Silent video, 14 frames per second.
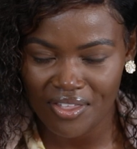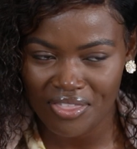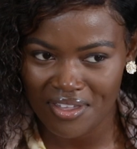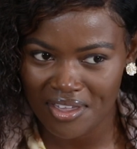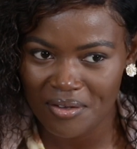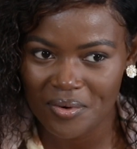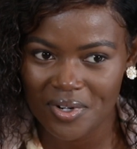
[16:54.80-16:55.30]
I
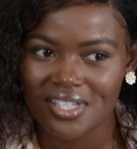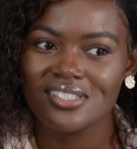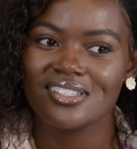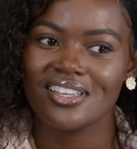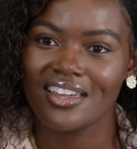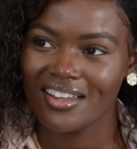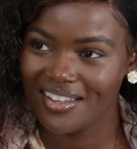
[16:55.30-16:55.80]
think it
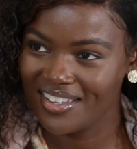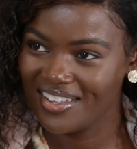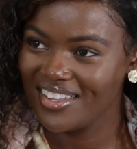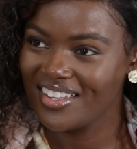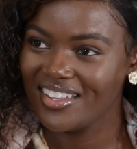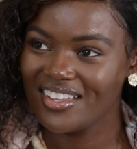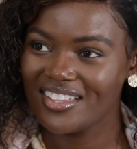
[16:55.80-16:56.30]
was. Yeah,
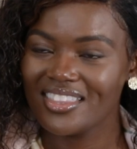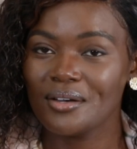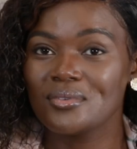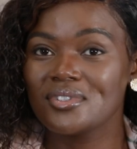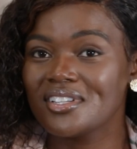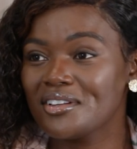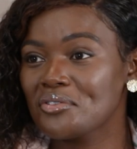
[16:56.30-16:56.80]

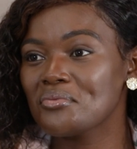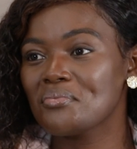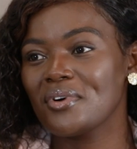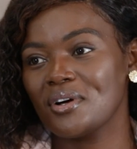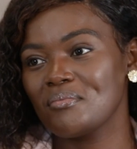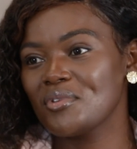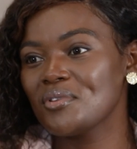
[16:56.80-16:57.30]
that was another
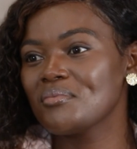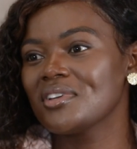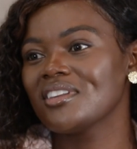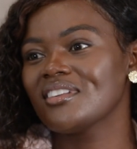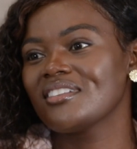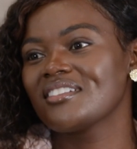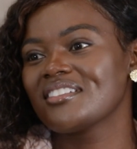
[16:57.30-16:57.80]
proud moment.